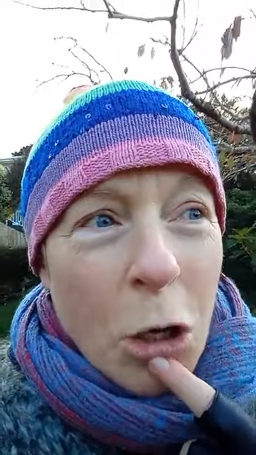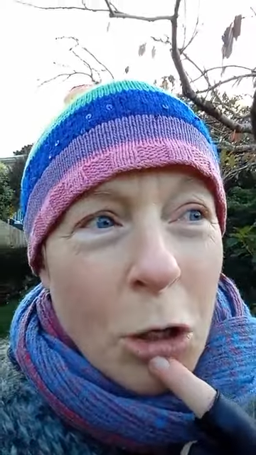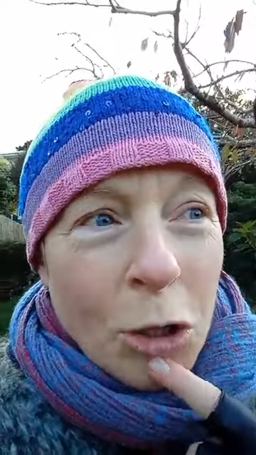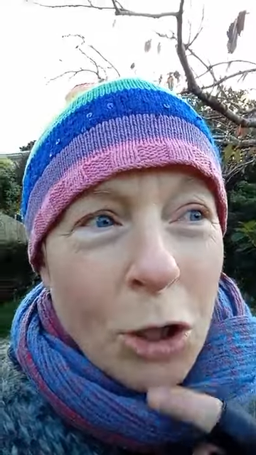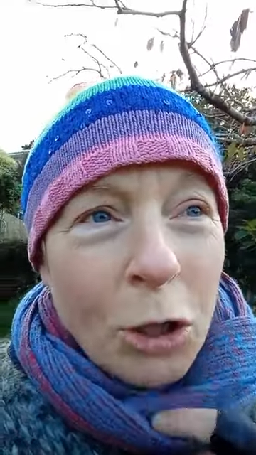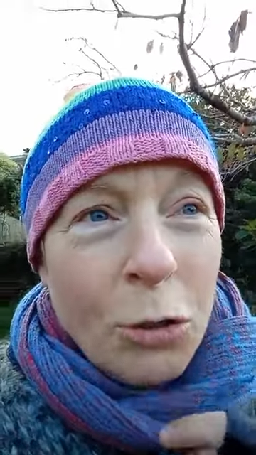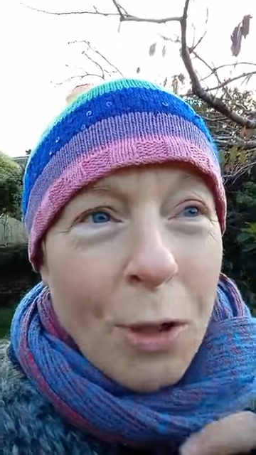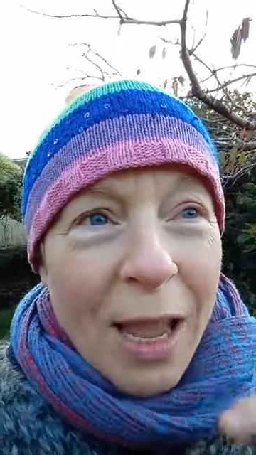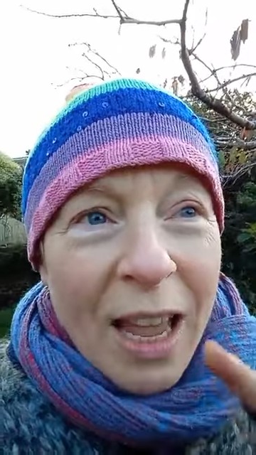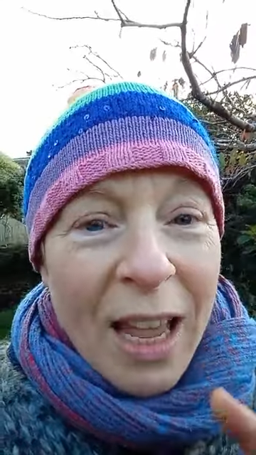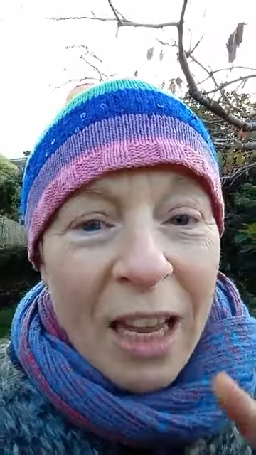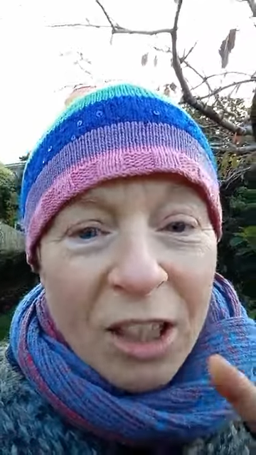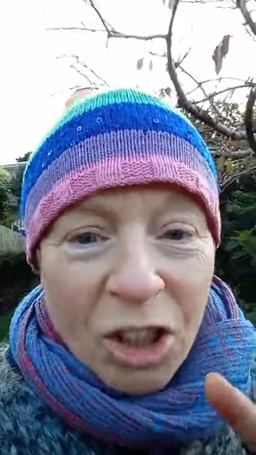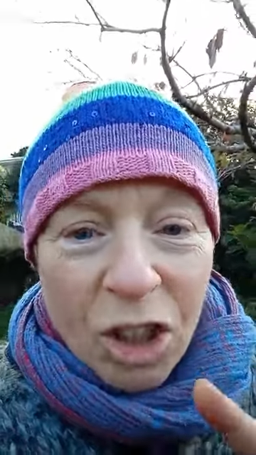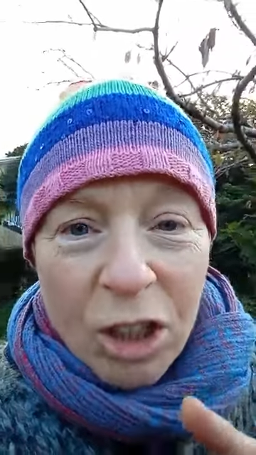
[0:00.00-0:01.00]
to
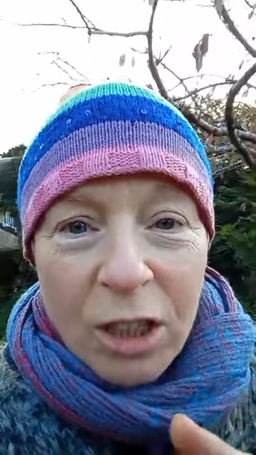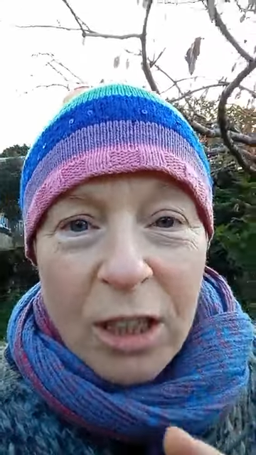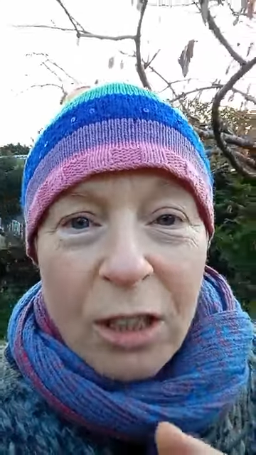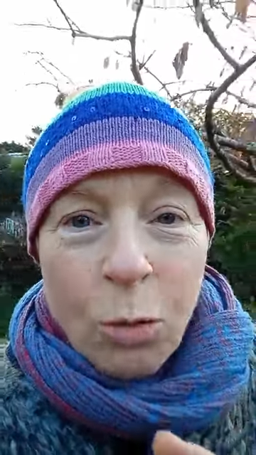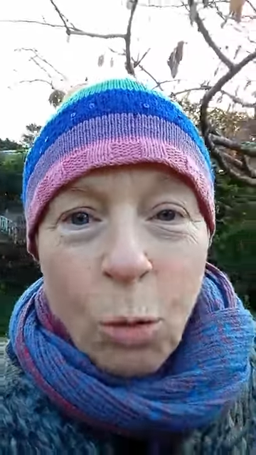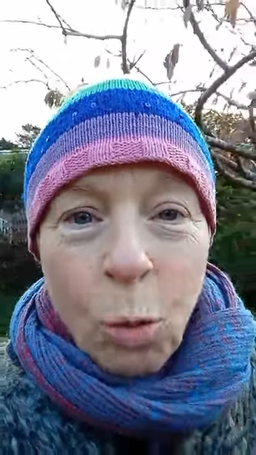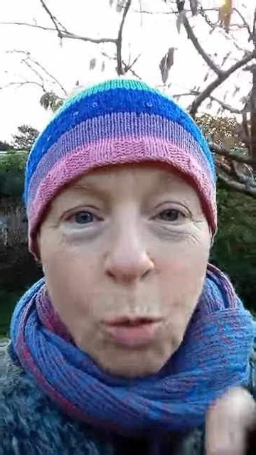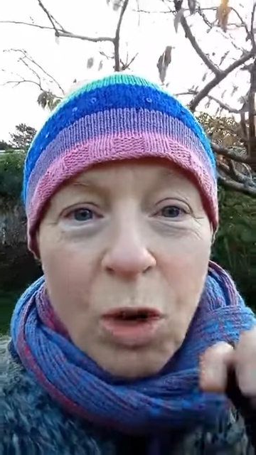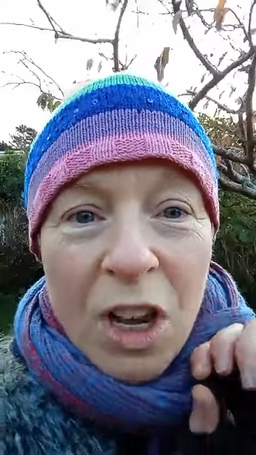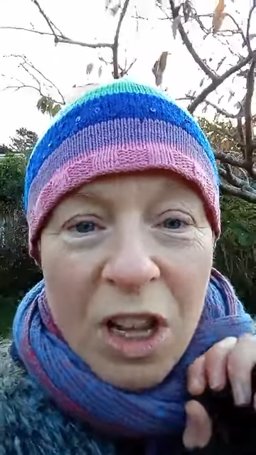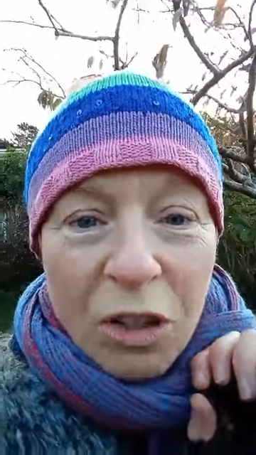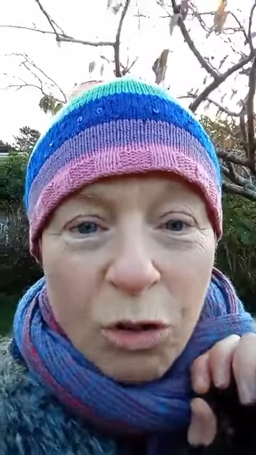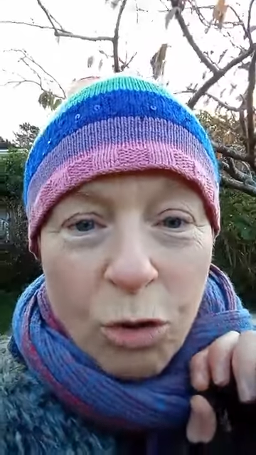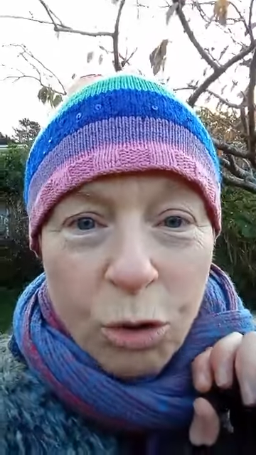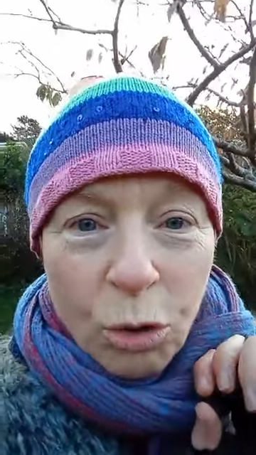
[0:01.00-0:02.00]
actually
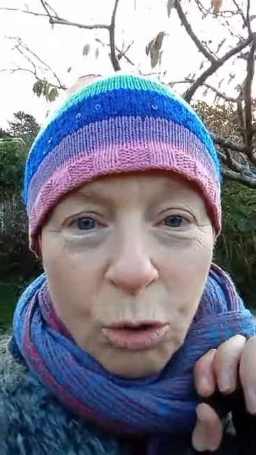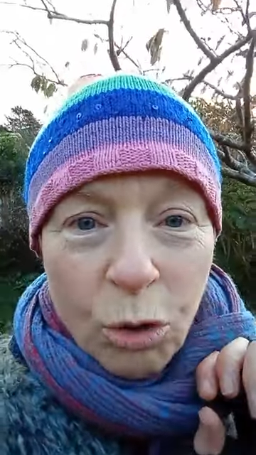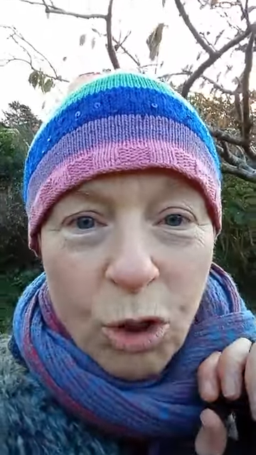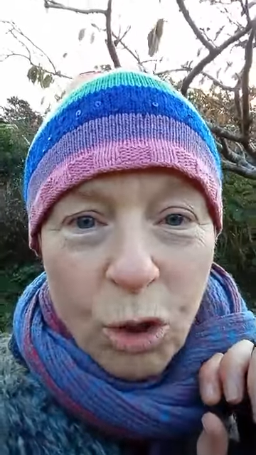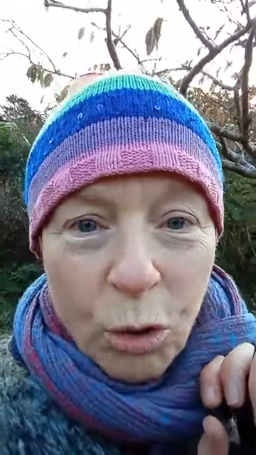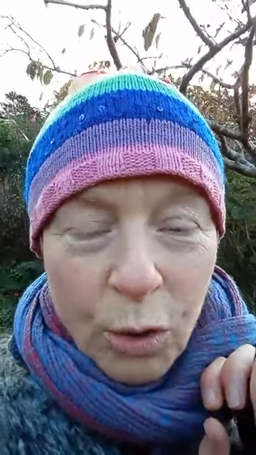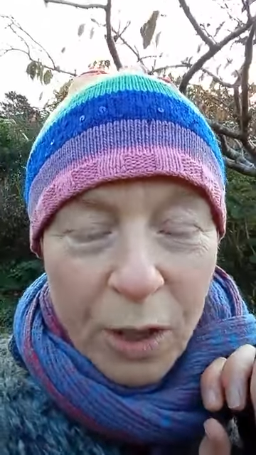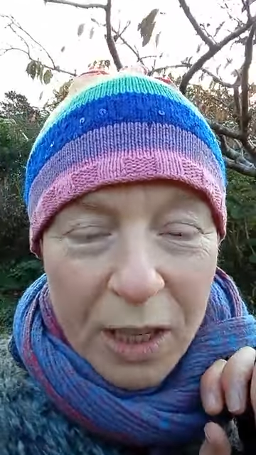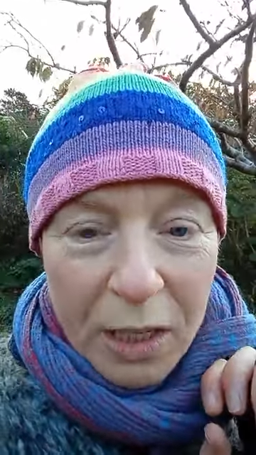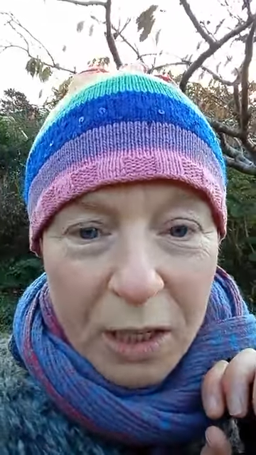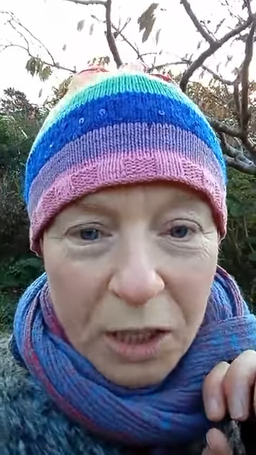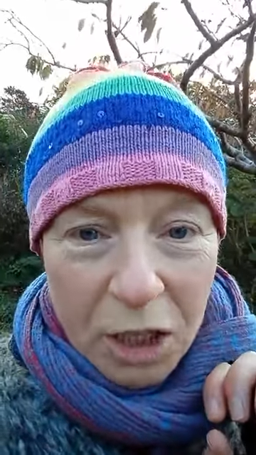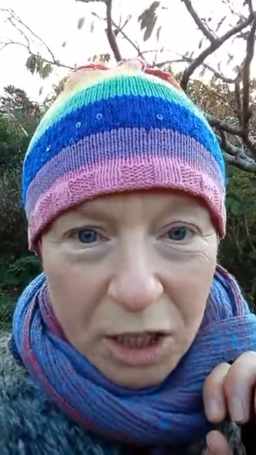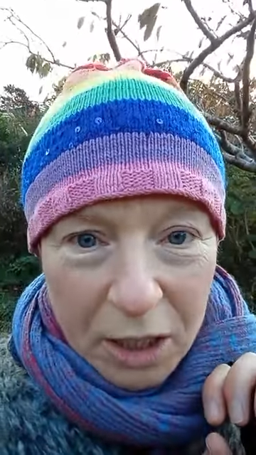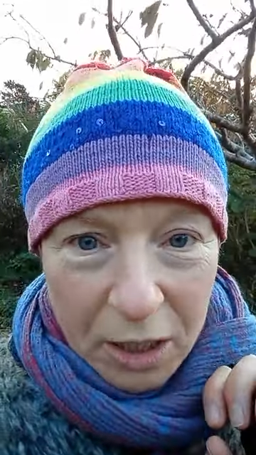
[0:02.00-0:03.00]
withdraw your
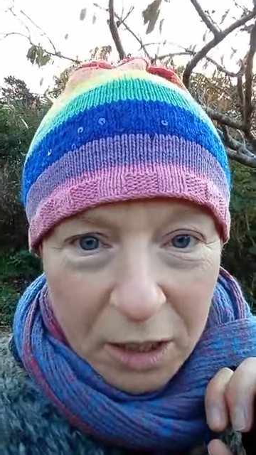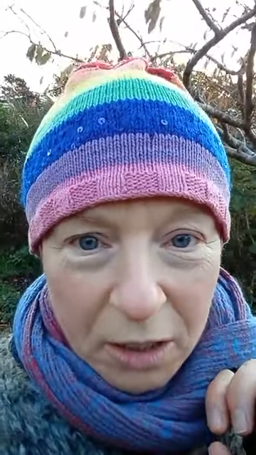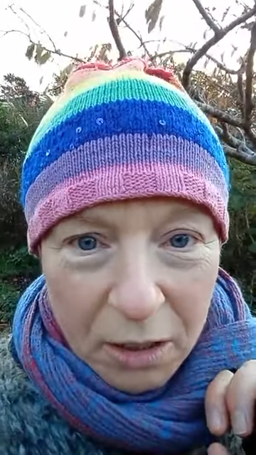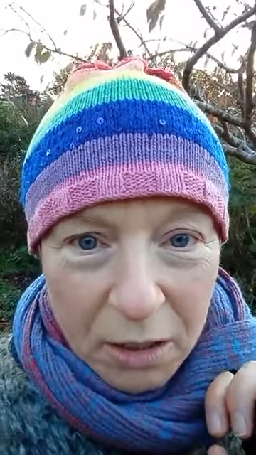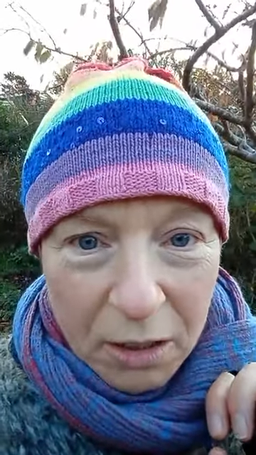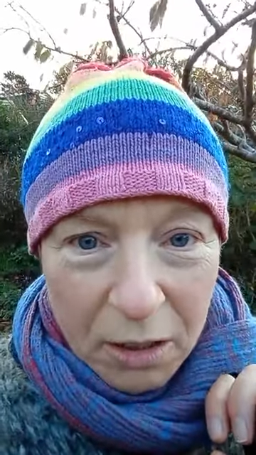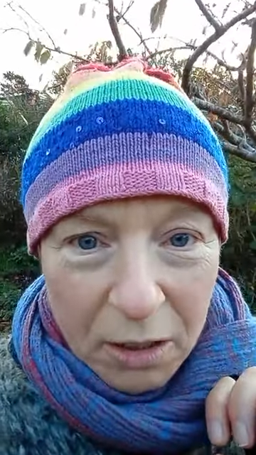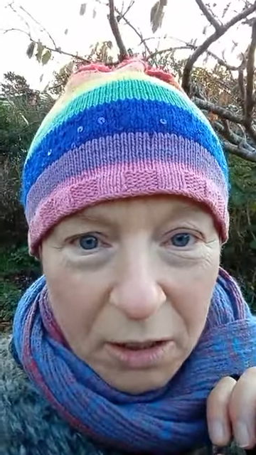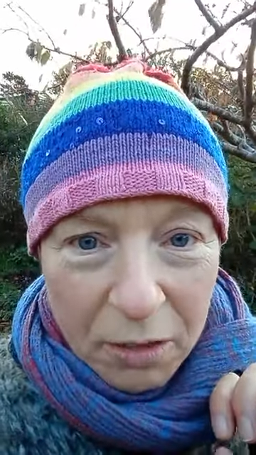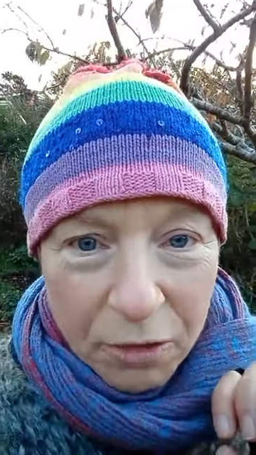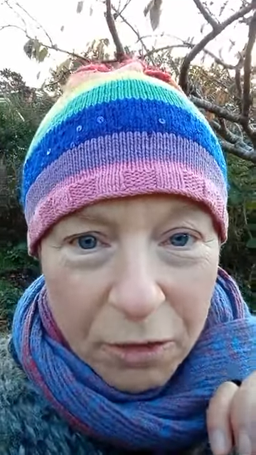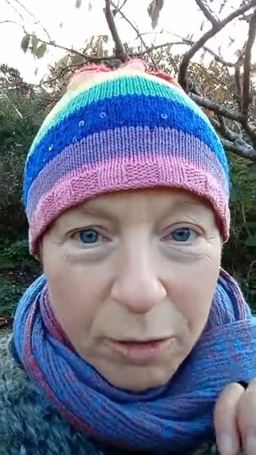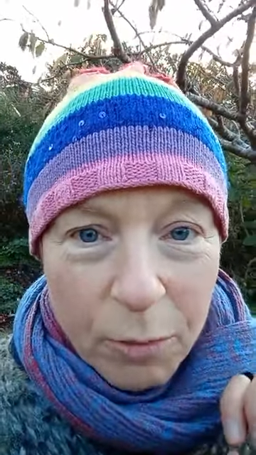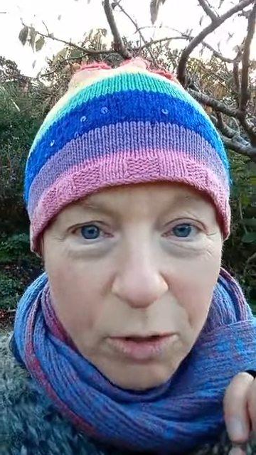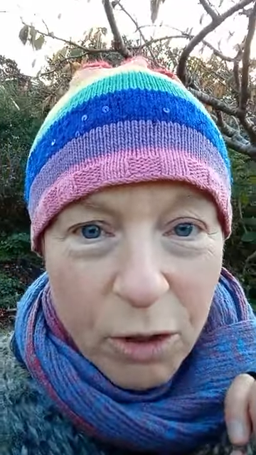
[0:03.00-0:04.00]
energy from